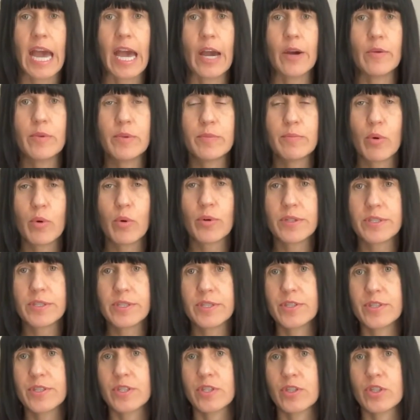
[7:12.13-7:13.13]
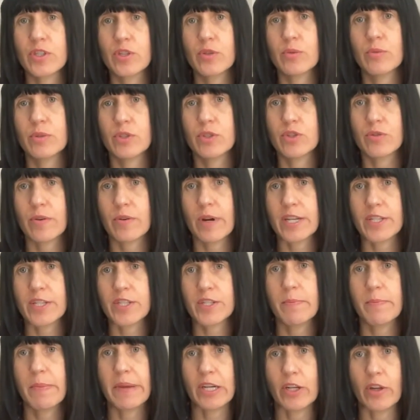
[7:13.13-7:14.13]
How important is it to
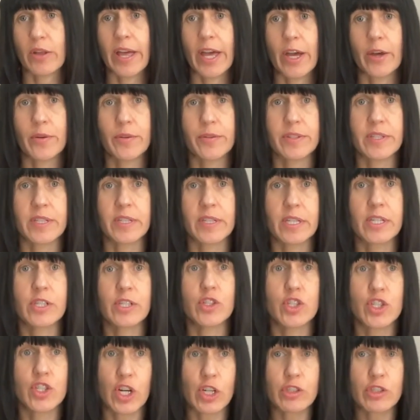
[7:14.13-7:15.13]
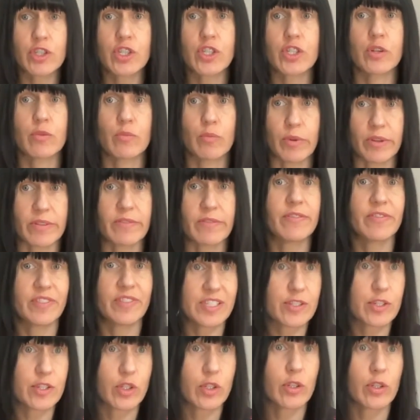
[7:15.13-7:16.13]
address mental health in conjunction with
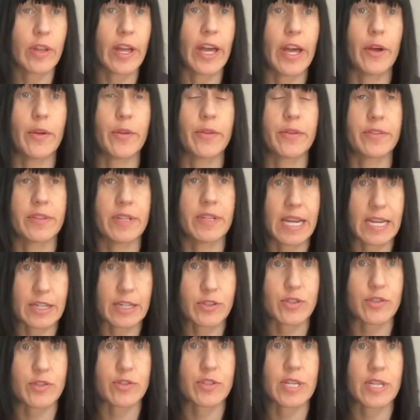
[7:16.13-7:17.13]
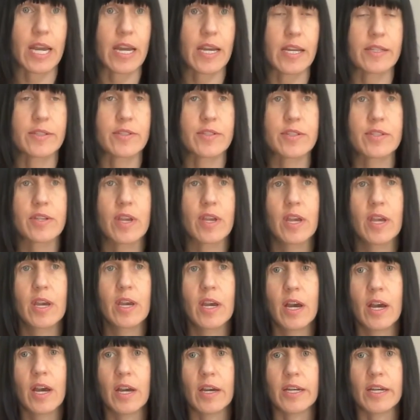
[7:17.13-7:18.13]
physical health and exercise
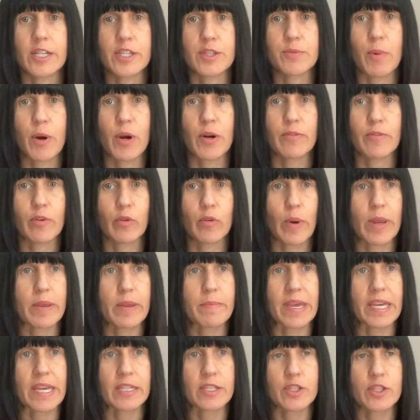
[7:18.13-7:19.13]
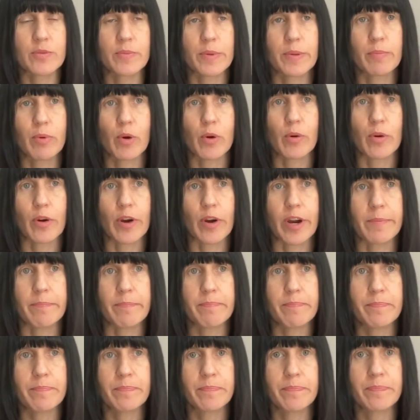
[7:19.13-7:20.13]
as part of a weight management
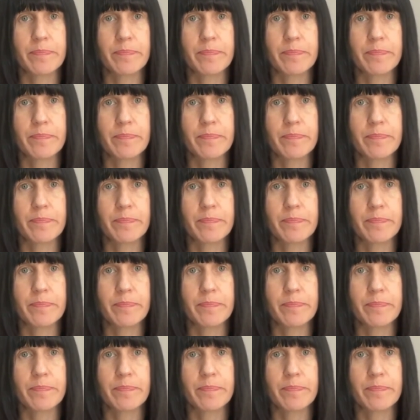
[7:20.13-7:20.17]
program?